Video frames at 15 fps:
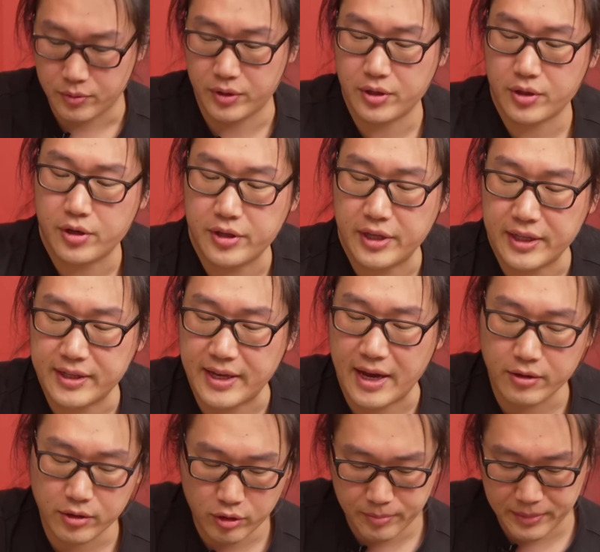when you're coming
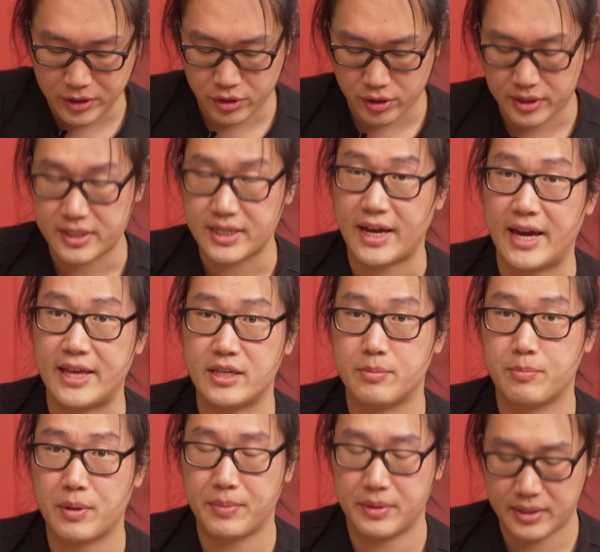down, you want to make sure this hand is
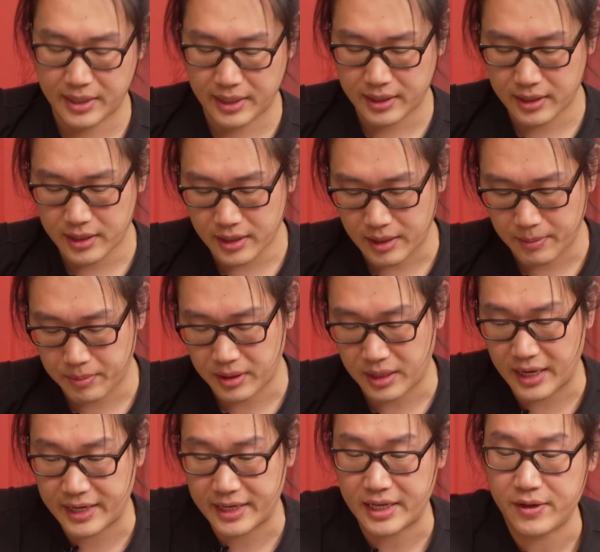perpendicular,
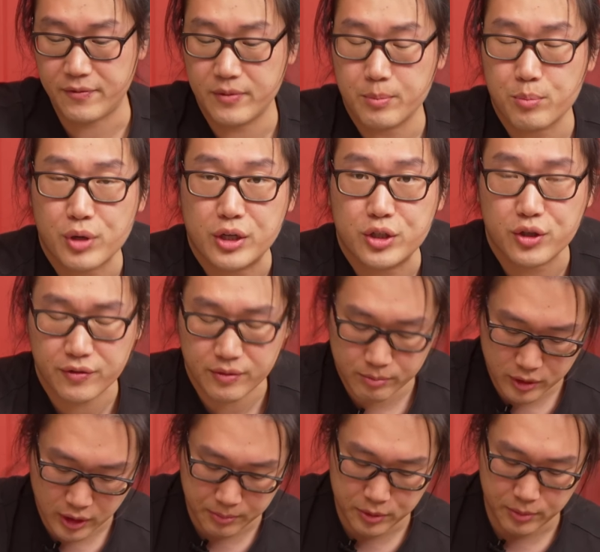applying even pressure from
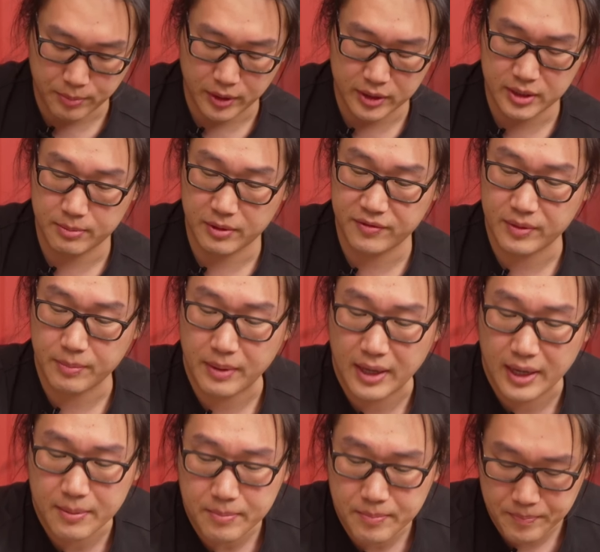top to bottom of the palm.